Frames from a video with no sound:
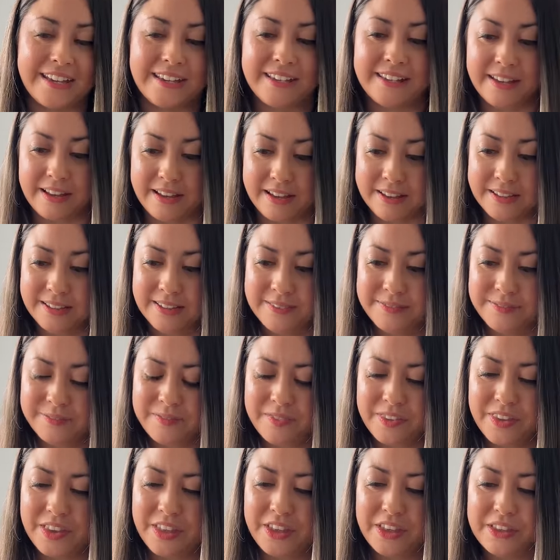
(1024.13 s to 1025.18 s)
yarn.
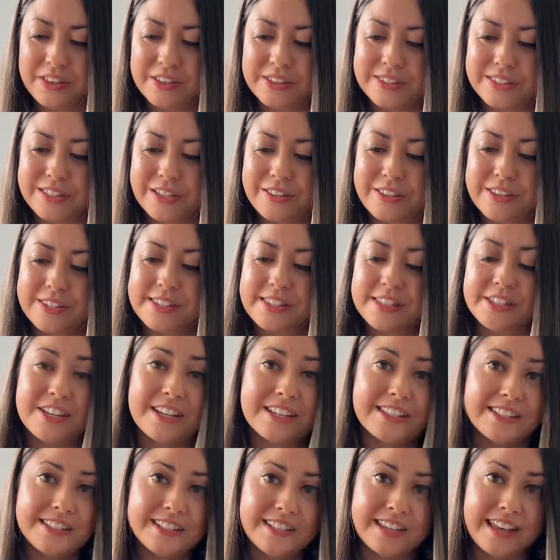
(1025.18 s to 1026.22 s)
So the
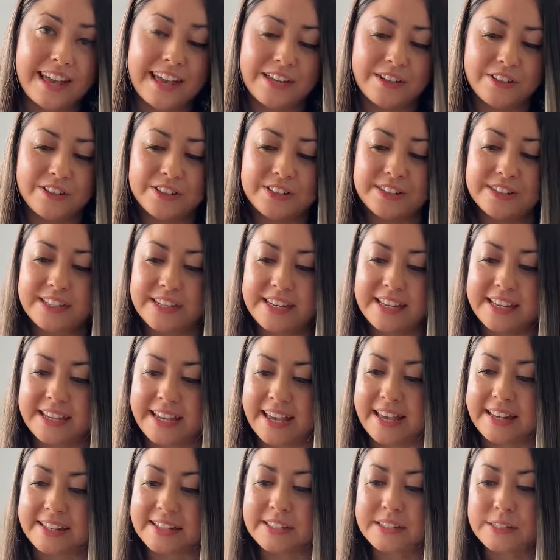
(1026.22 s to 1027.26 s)
suggested gauge is sitting
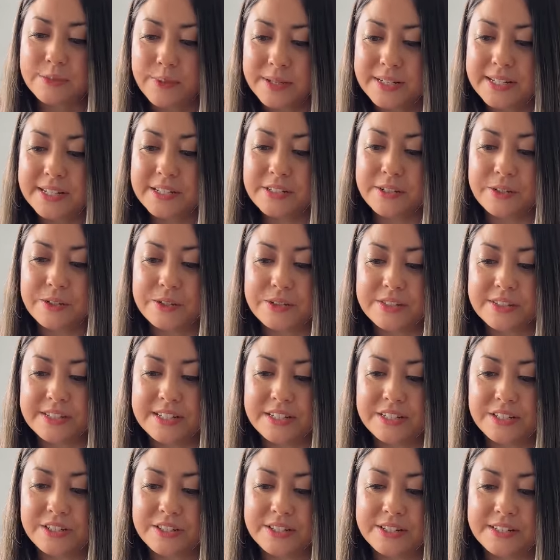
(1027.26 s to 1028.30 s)
at 22
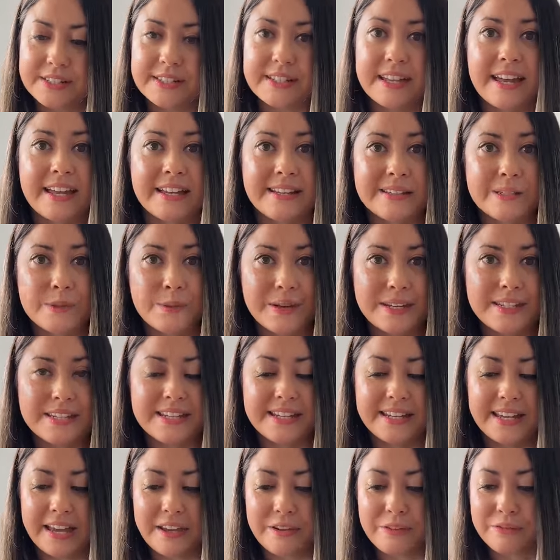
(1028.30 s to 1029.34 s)
stitches and
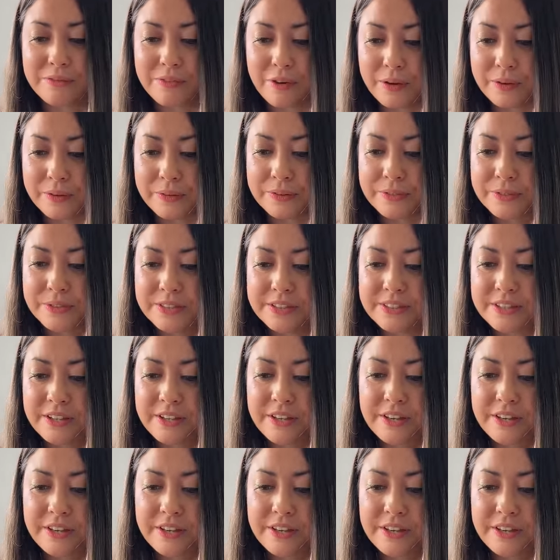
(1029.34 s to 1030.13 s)
28 rows